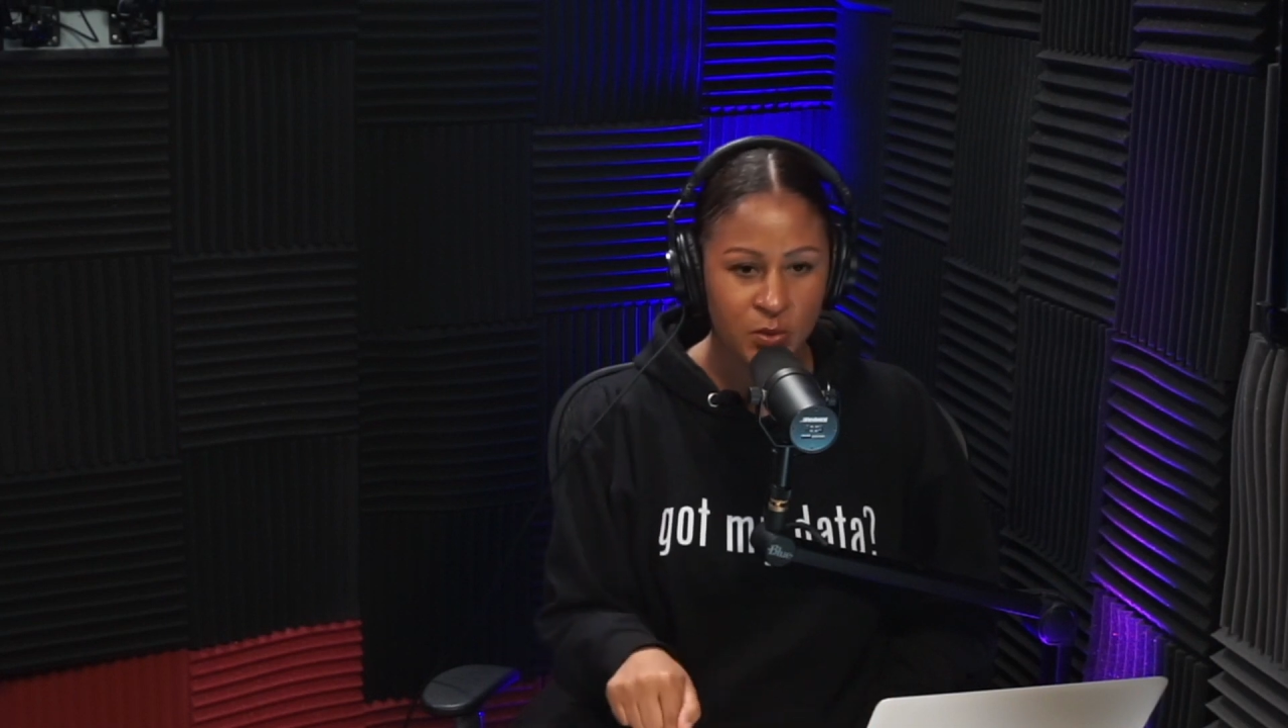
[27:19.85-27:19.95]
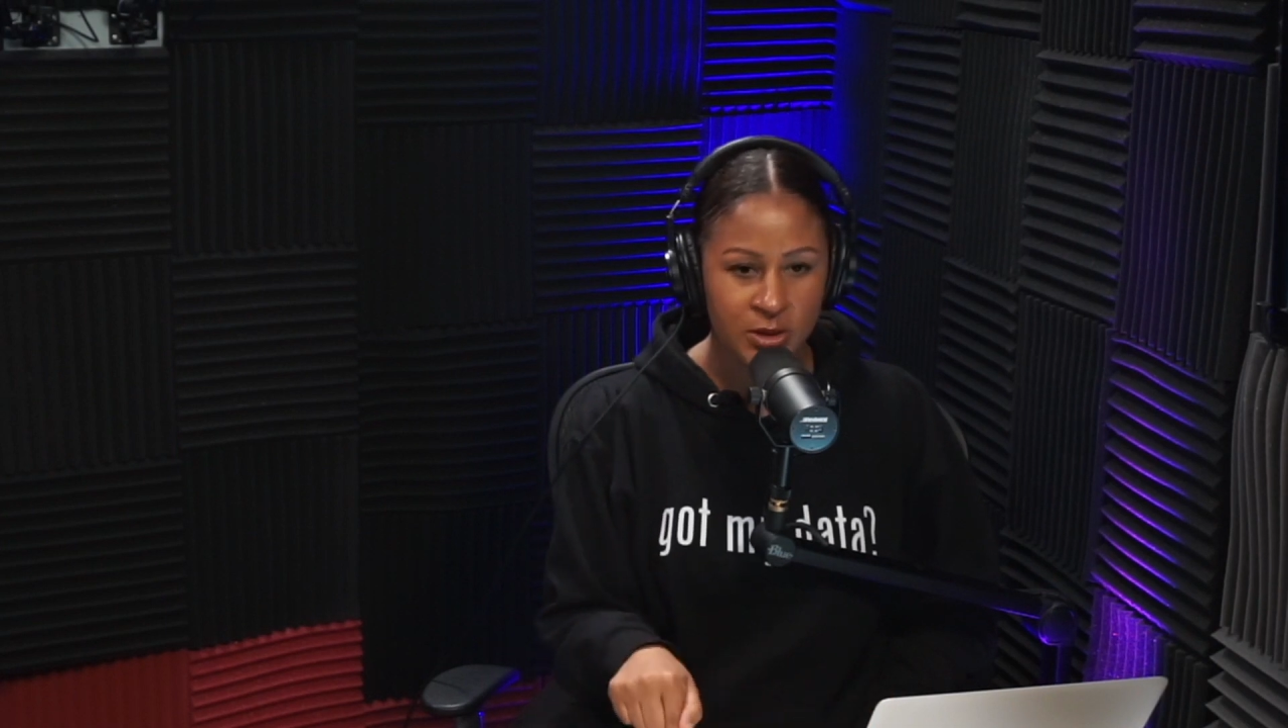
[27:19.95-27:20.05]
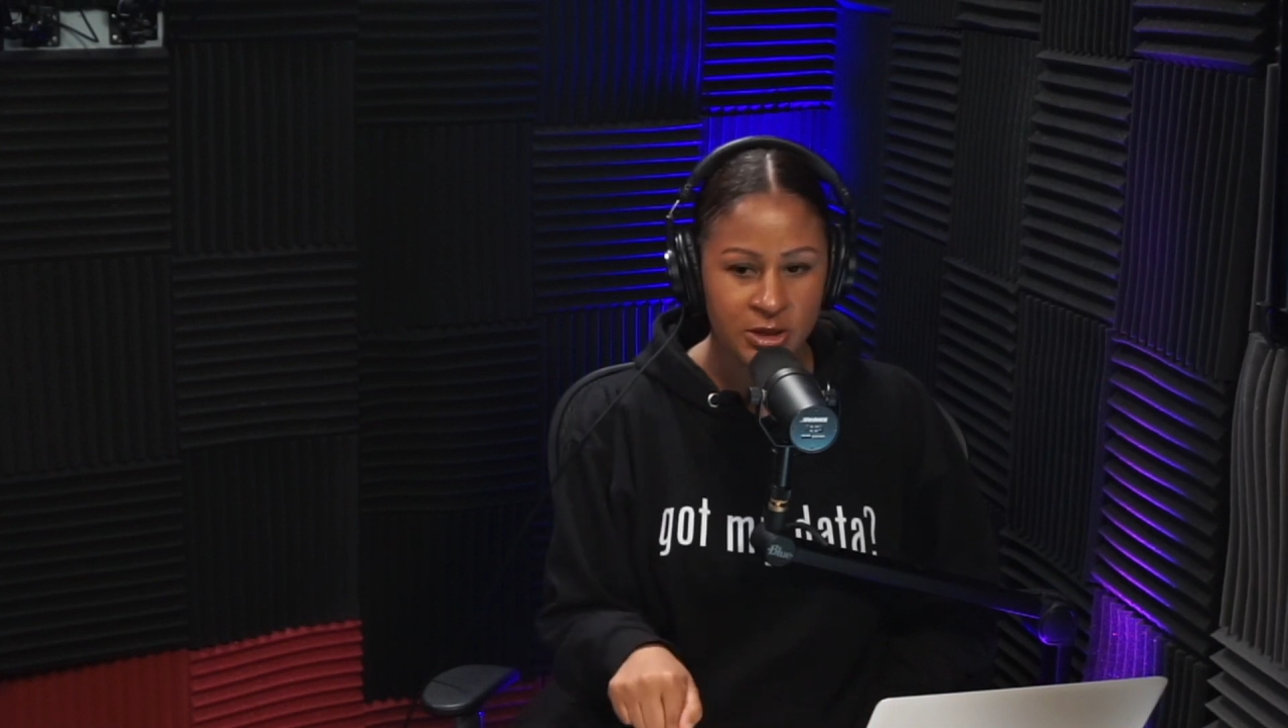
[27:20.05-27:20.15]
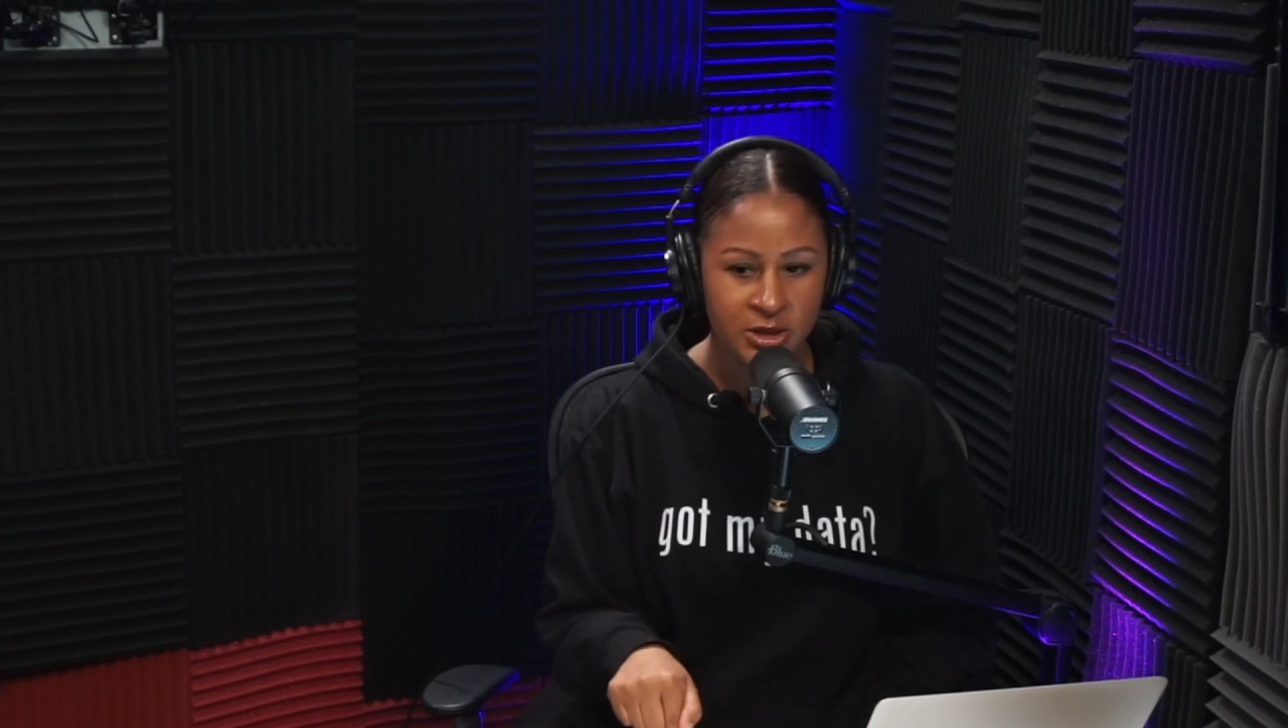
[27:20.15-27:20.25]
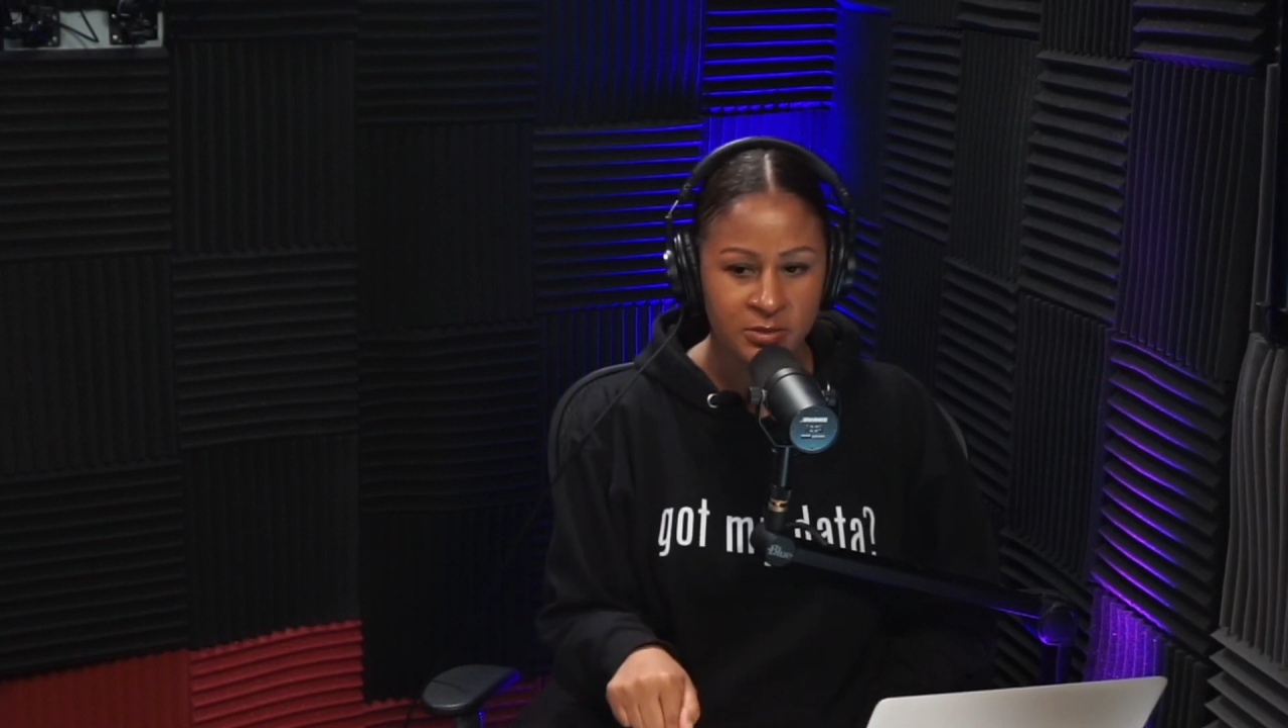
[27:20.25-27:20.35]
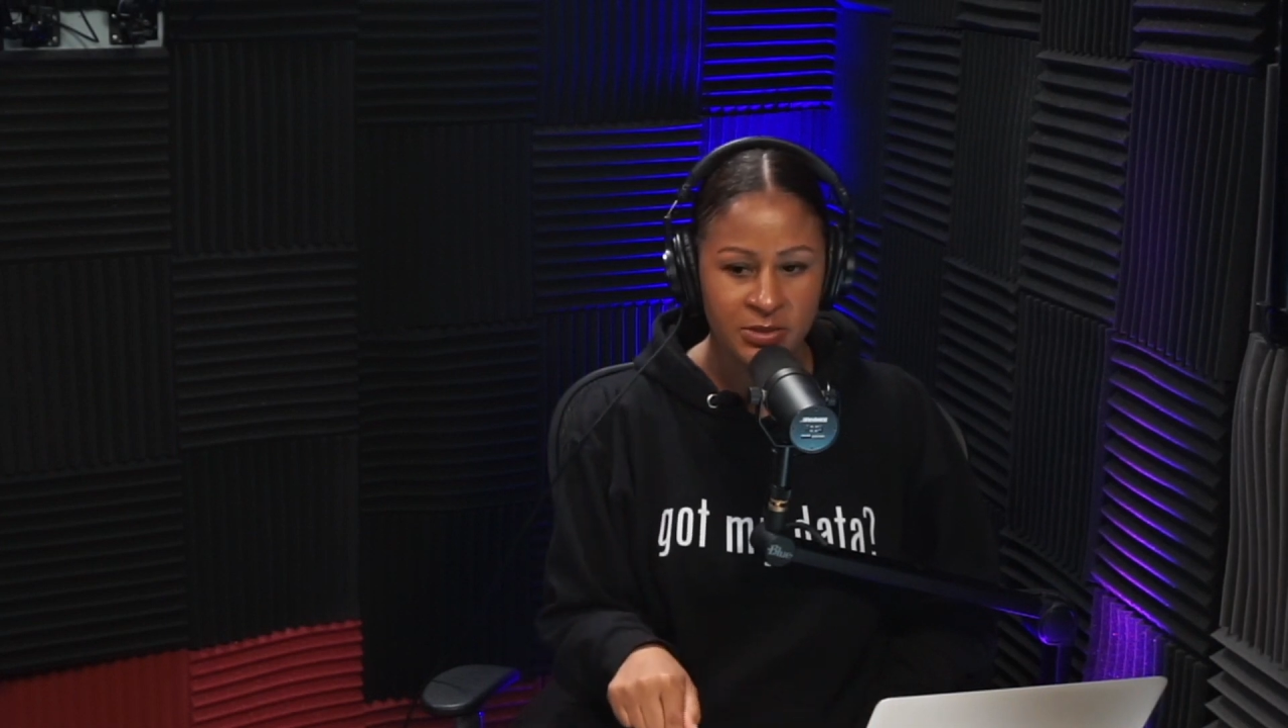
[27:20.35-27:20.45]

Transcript: word